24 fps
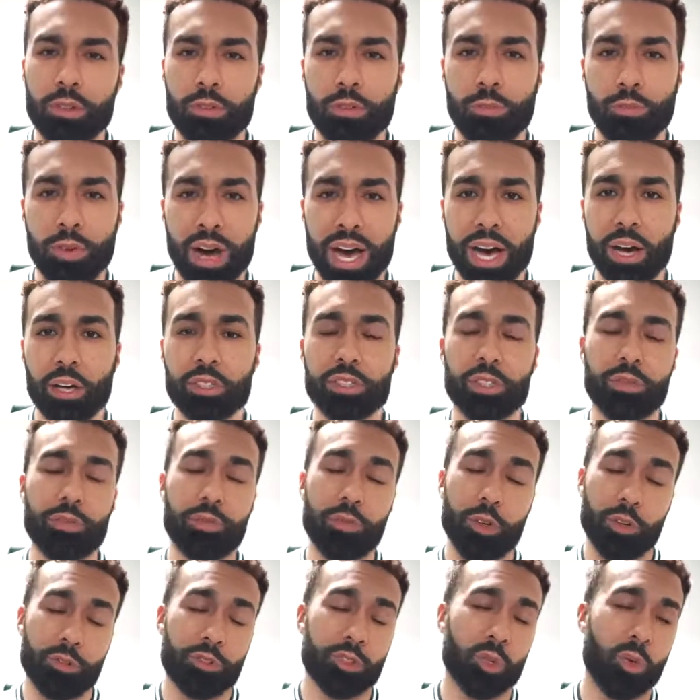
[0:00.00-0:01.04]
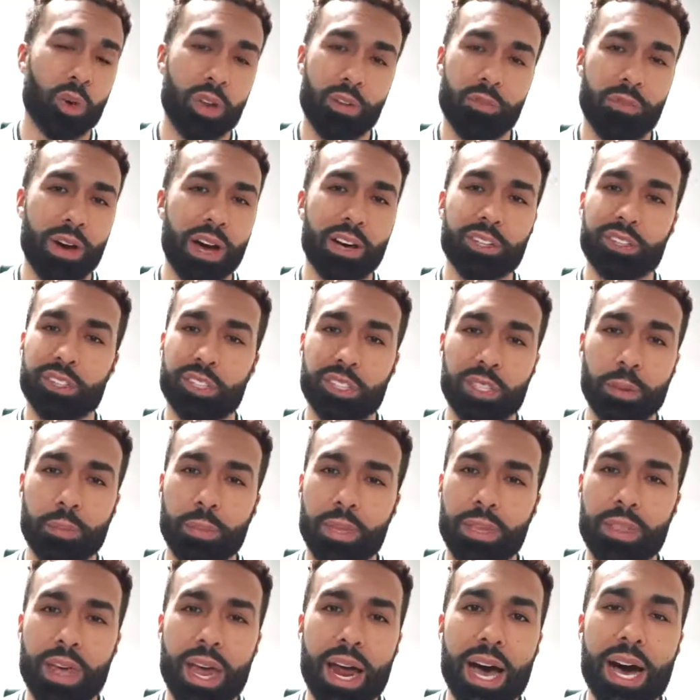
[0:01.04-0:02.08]
of the files, of, of Sony files is
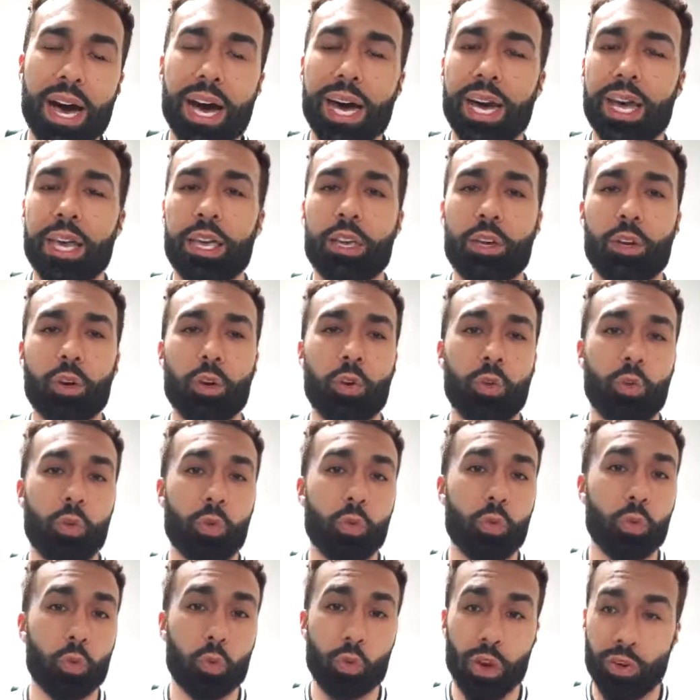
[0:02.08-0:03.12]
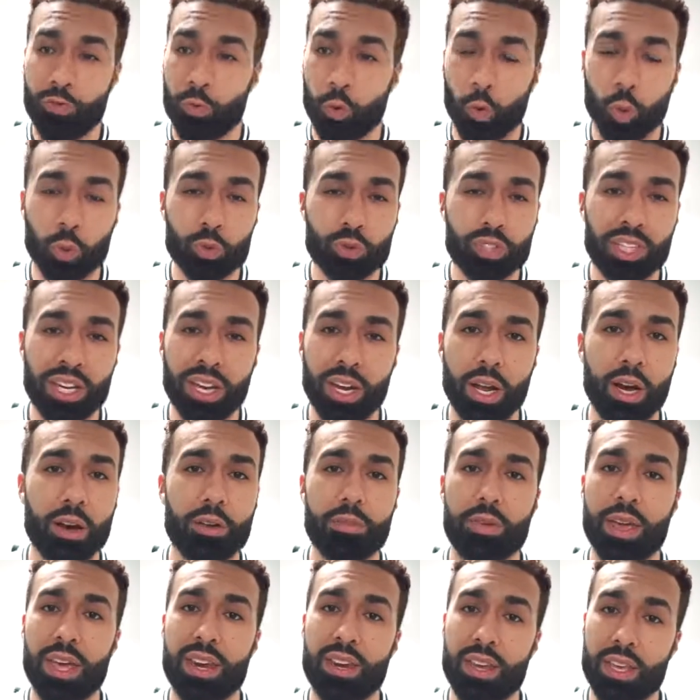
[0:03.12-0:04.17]
something that I have grown to
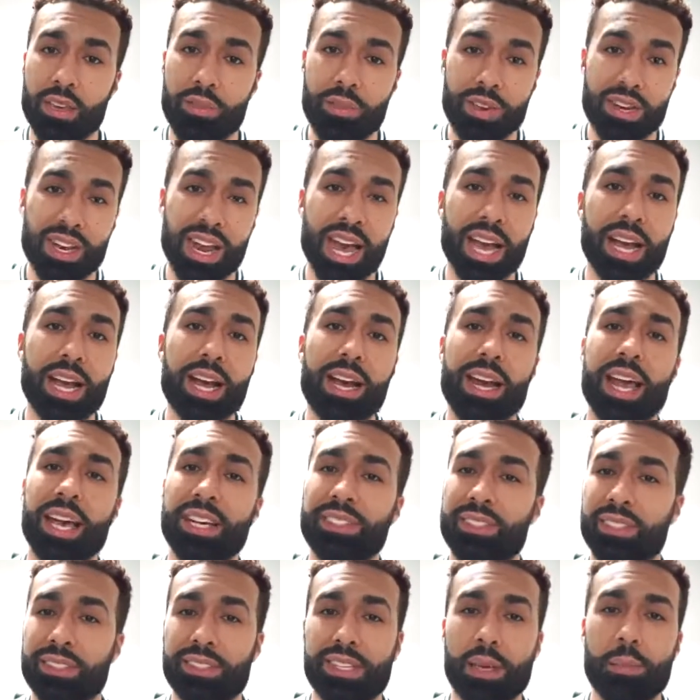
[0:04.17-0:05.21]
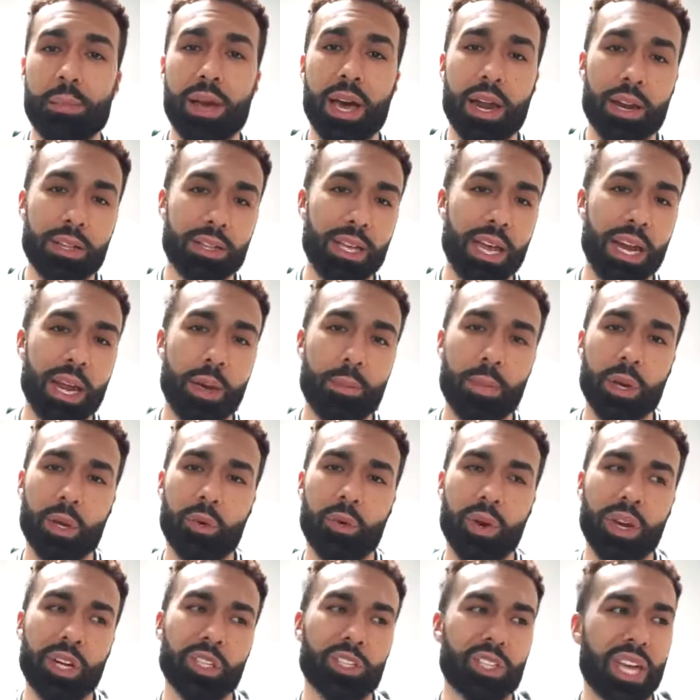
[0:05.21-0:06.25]
love. And even Nikon has the same kind of
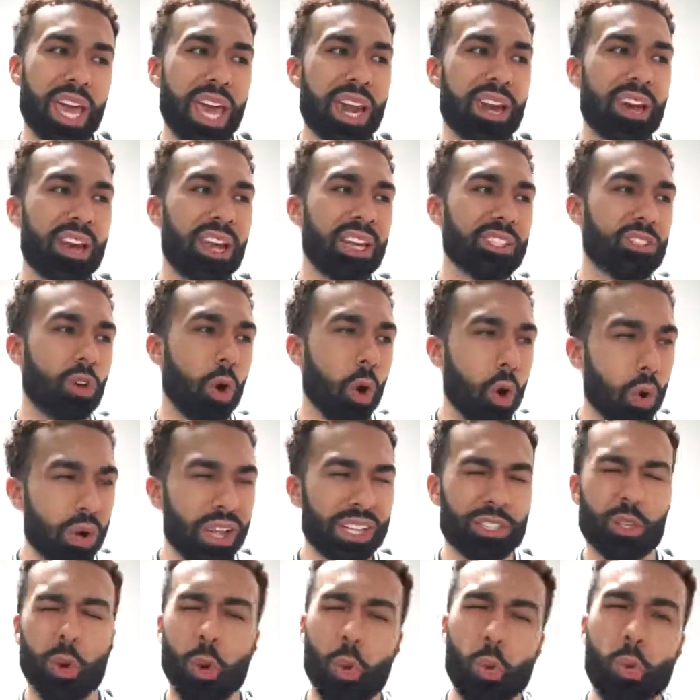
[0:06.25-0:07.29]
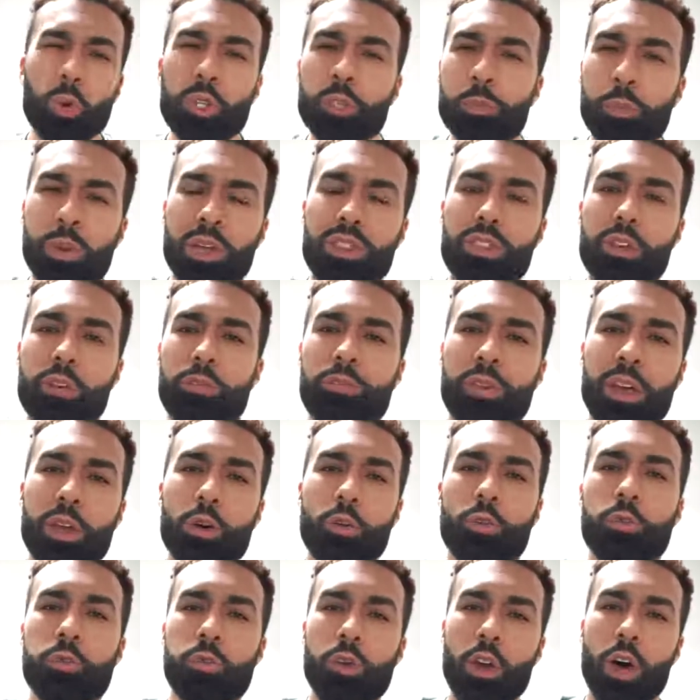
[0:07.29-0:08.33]
dynamic range. Canon has, oh, that's always been their
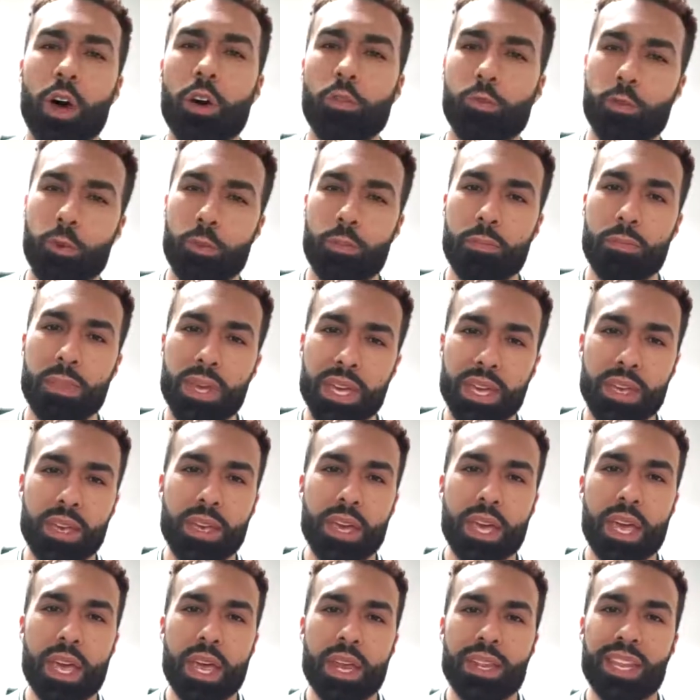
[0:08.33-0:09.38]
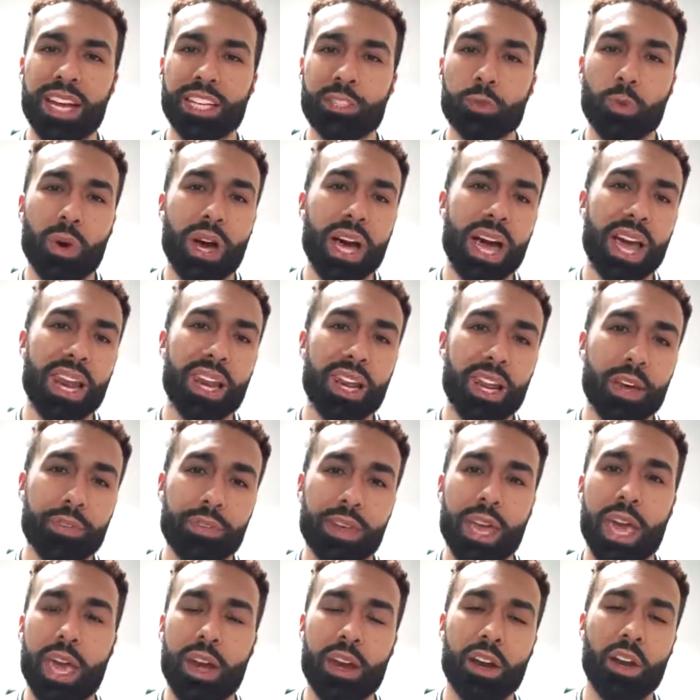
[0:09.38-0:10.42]
fatal flaw for me. That's why I
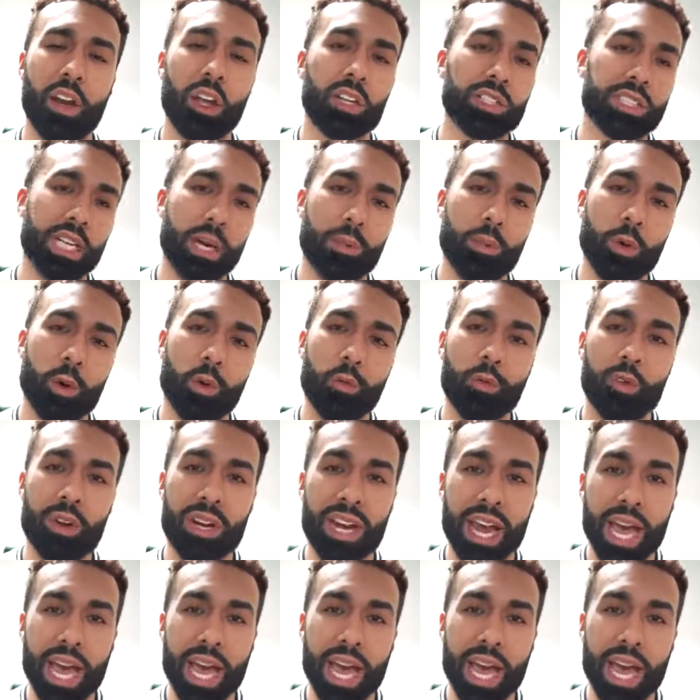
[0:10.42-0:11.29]
left Canon a long time ago for